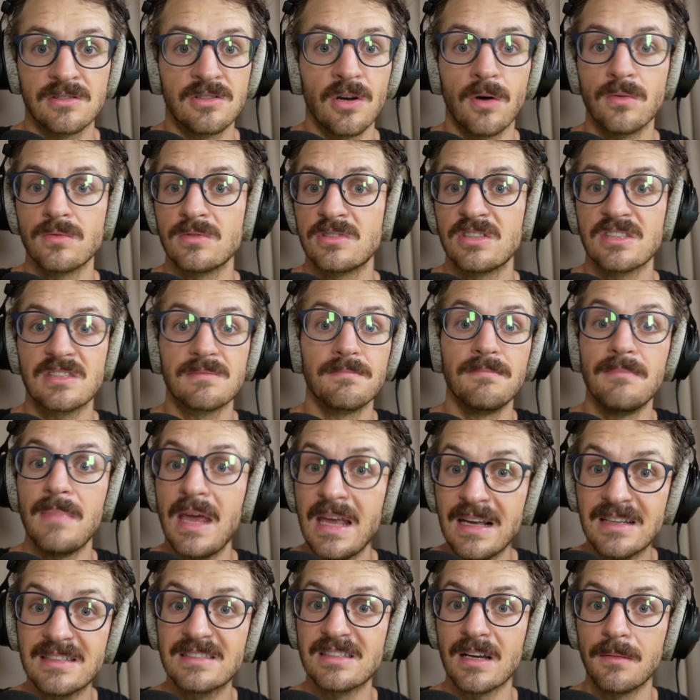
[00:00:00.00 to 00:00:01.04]
Don't just
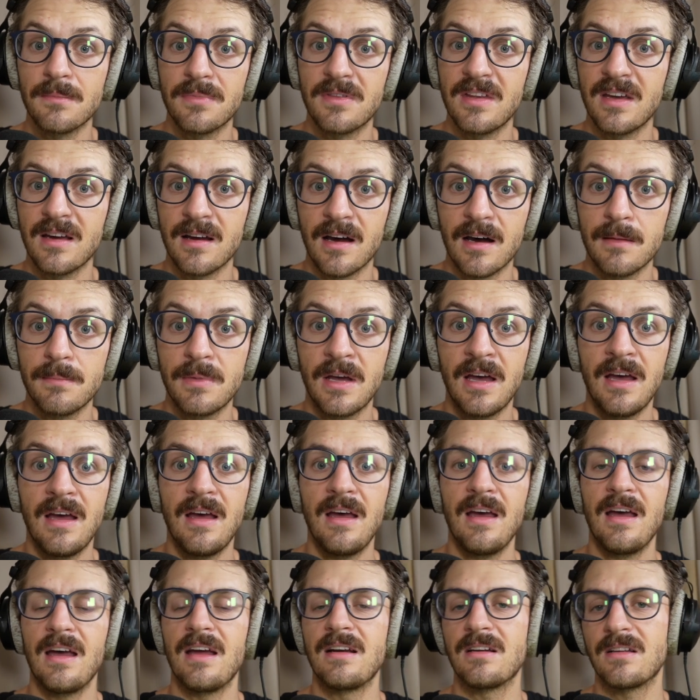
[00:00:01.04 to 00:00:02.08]
make something up
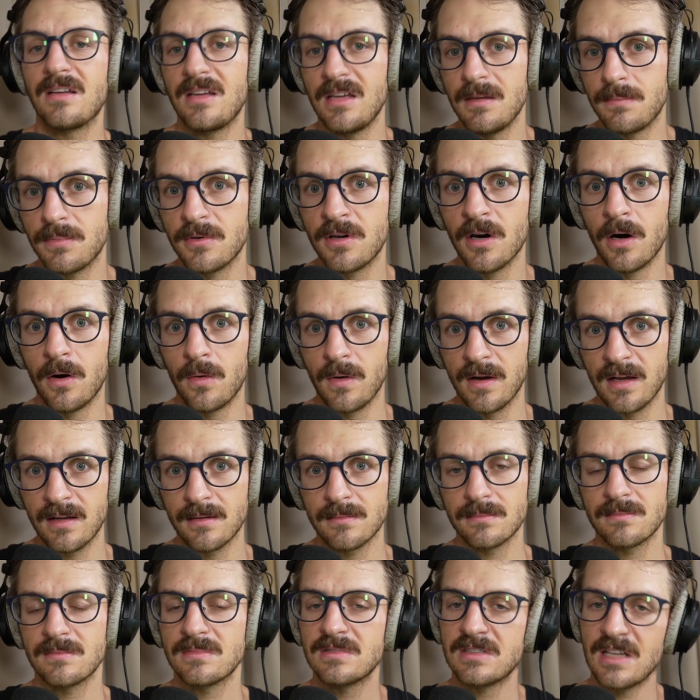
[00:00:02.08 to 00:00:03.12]
and keep
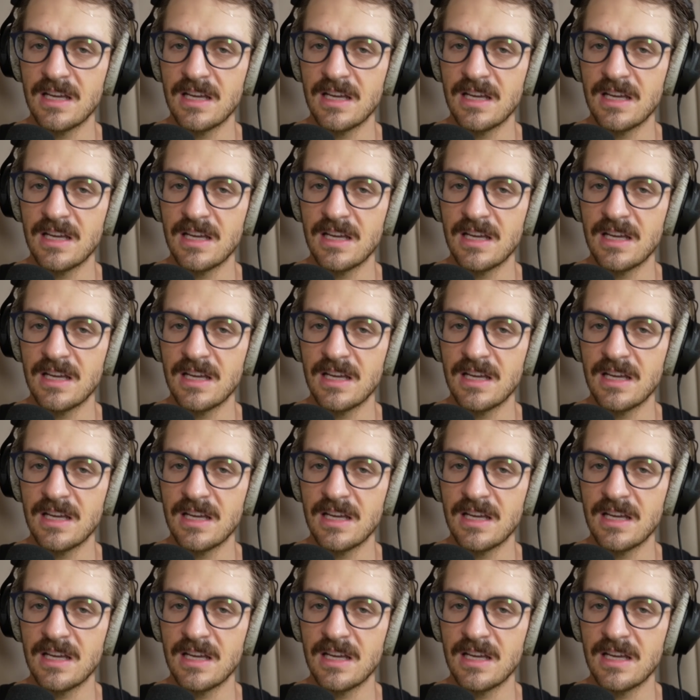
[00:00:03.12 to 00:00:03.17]
going.